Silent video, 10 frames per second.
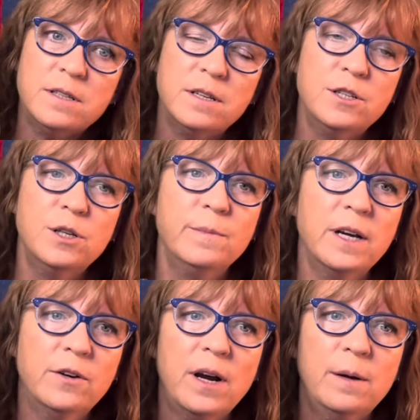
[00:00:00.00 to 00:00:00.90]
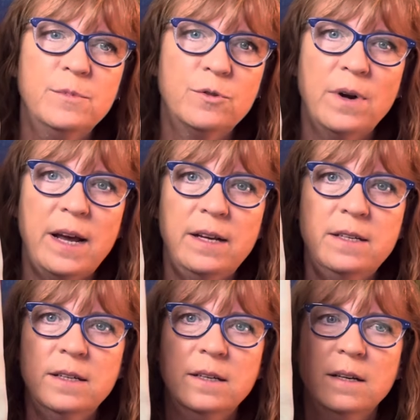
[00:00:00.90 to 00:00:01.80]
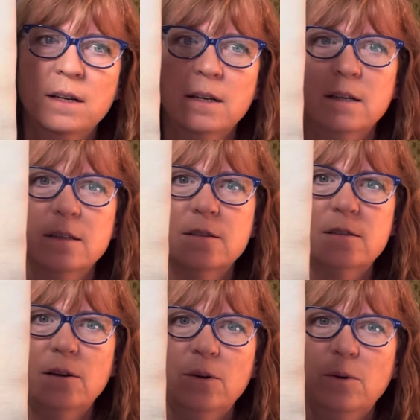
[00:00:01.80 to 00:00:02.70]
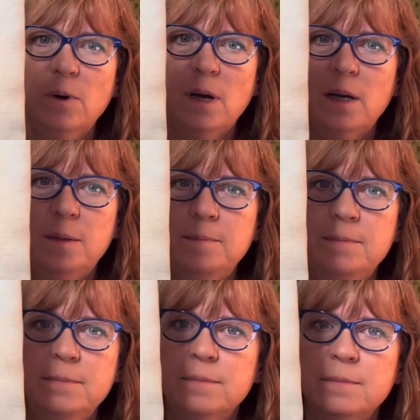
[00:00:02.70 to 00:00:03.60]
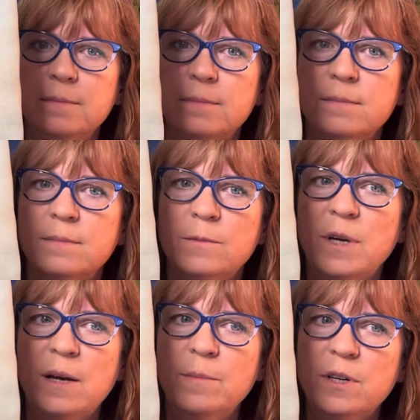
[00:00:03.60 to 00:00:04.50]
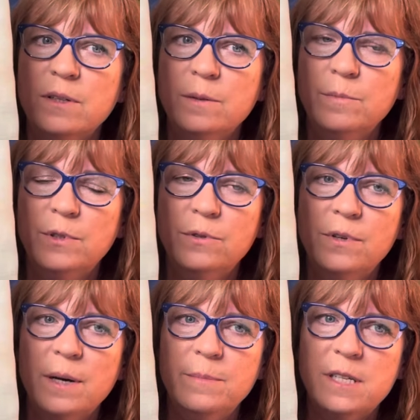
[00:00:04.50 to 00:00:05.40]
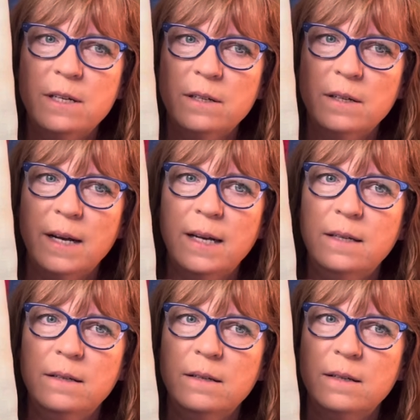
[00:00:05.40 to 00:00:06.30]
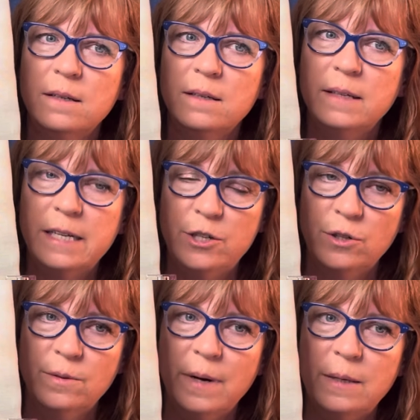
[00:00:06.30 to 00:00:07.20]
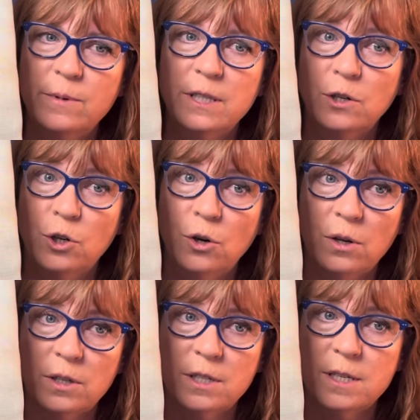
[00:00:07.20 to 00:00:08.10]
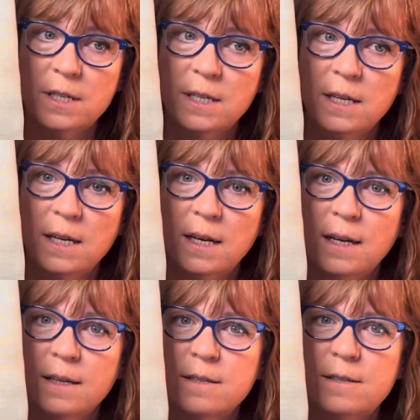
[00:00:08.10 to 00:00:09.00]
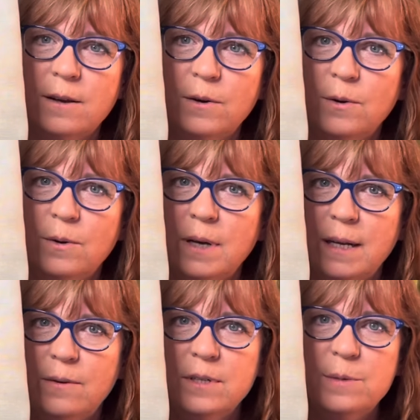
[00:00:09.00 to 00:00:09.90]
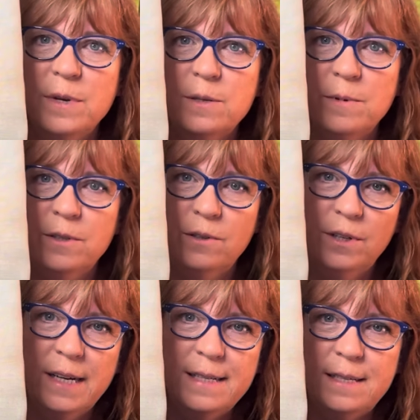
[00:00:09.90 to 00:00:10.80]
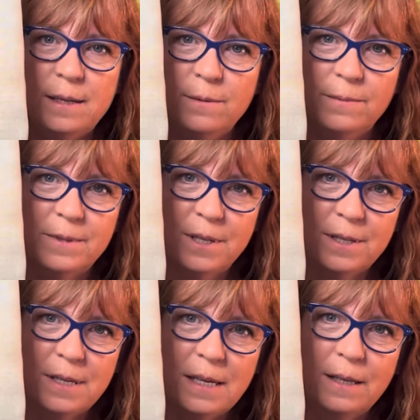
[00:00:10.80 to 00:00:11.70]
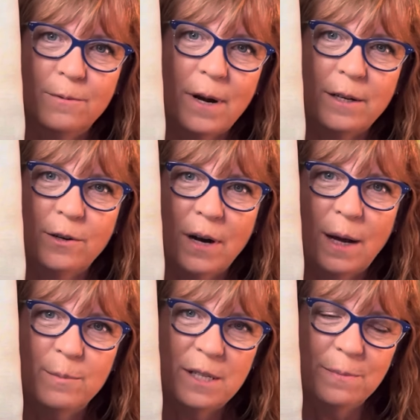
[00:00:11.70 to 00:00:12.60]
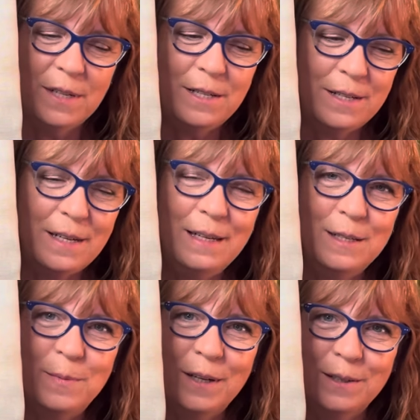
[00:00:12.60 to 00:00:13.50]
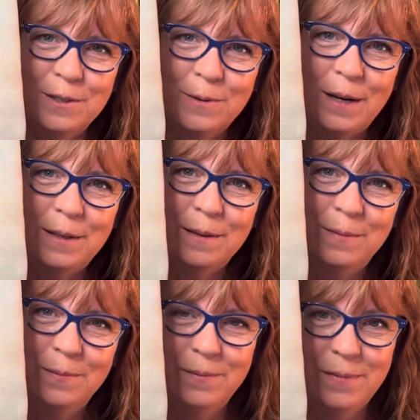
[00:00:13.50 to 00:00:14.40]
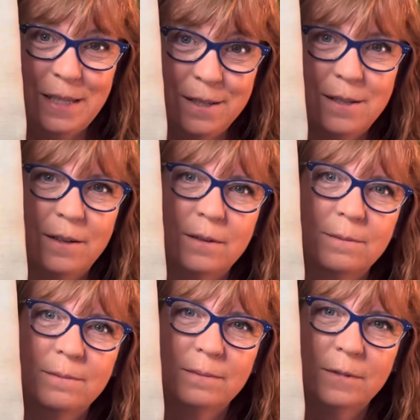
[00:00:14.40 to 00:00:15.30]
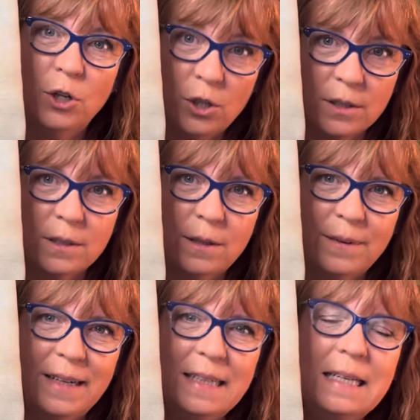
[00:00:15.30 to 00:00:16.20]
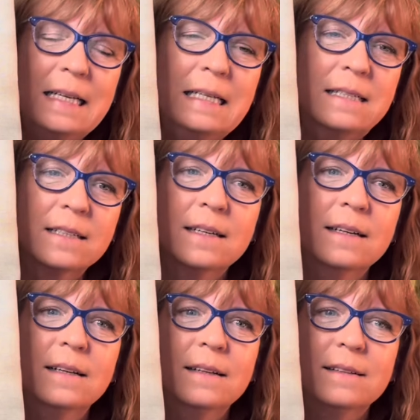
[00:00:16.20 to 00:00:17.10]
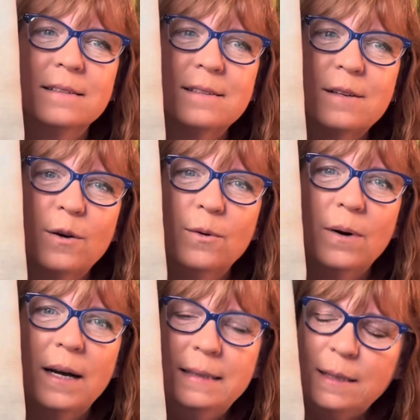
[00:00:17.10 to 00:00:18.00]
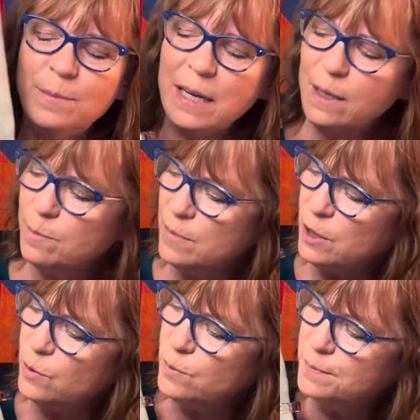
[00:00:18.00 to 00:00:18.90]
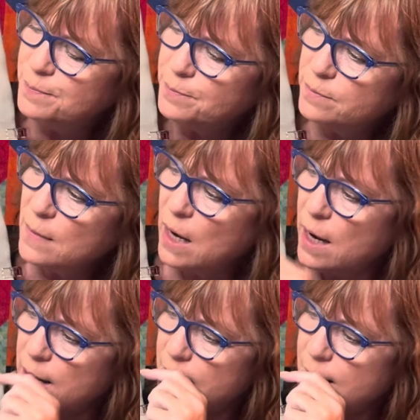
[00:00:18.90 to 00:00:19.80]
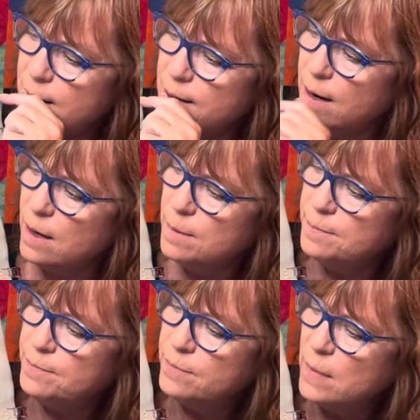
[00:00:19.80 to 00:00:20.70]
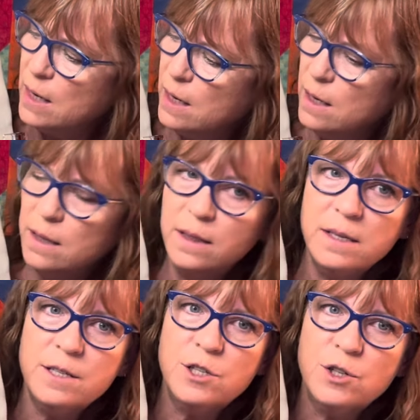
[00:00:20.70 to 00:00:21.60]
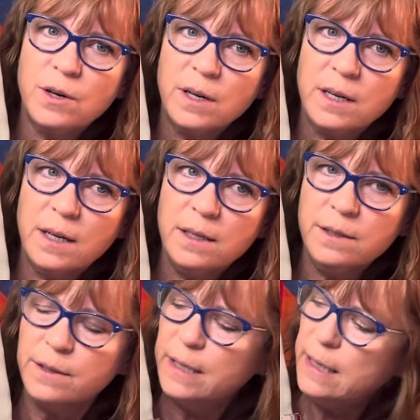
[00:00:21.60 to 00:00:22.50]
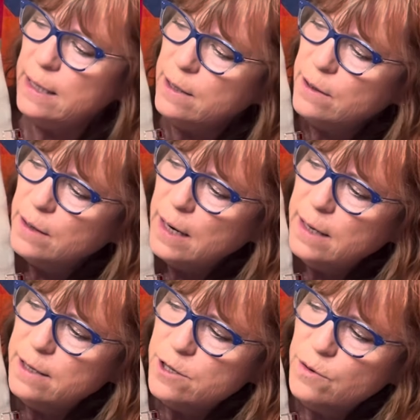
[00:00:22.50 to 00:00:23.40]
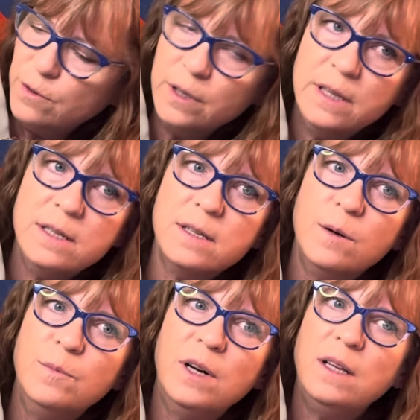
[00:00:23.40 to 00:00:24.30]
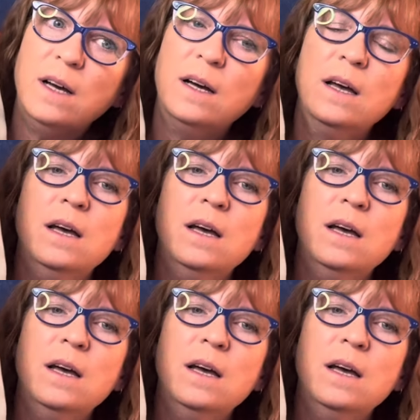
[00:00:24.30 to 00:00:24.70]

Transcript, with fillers: stitching my crabs red. So um, we have Maryland blue crabs here and they turn red when they're cooked. So it always makes me a little crazy to see red crabs in beach scenes because red means they're cooked, they're ready to eat. So I did make him blue. And then um, this dark color here, and it's over in this umbrella.